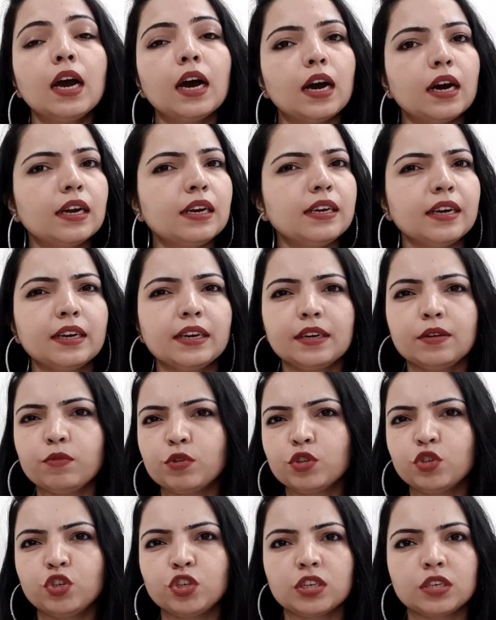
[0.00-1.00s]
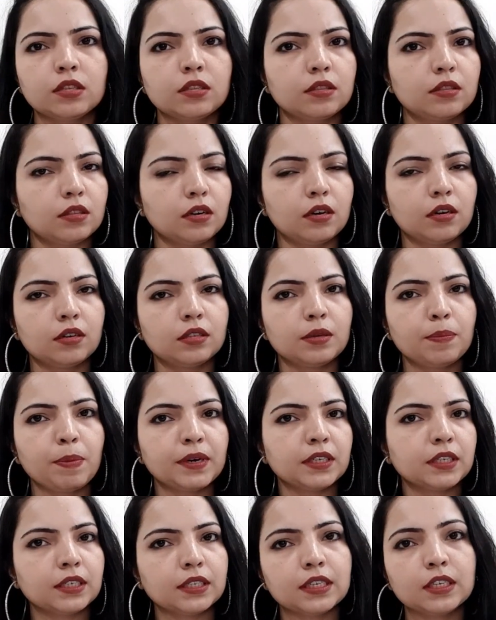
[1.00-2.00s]
Earlier it was just the
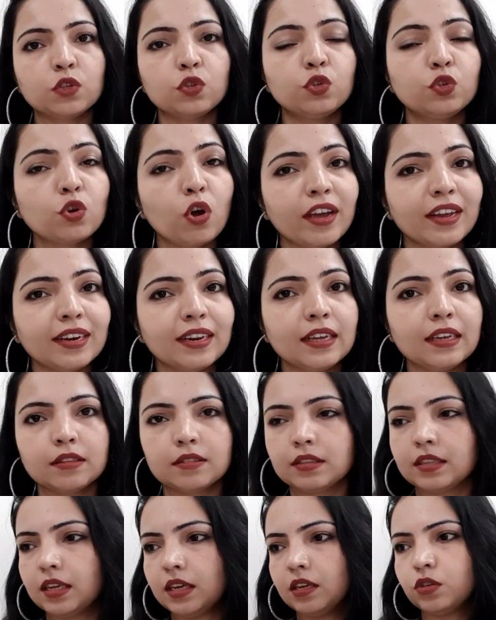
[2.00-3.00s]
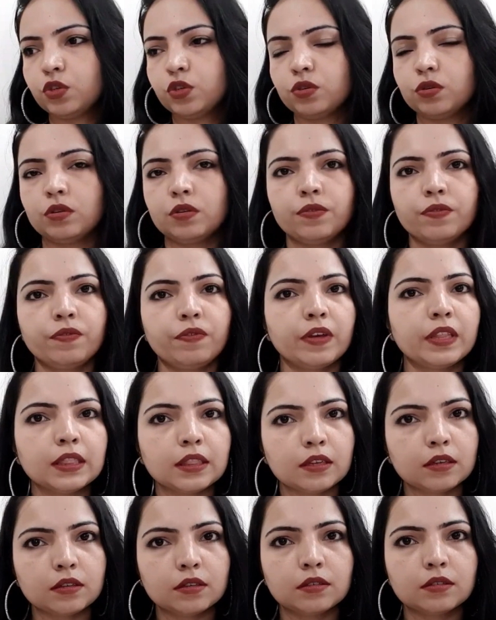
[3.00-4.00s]
person is joining, they should fill
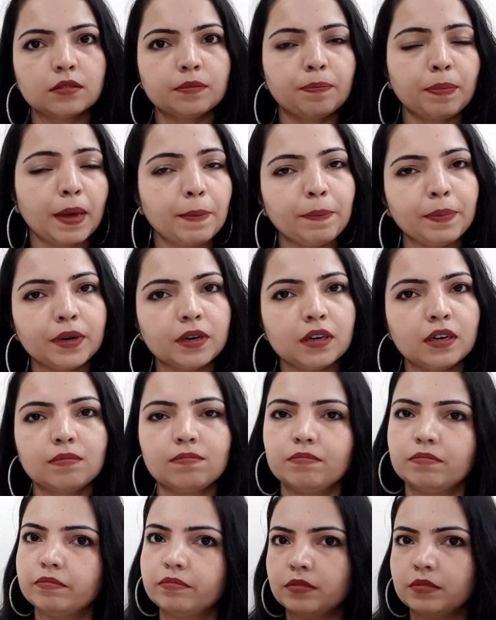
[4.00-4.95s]
the paper,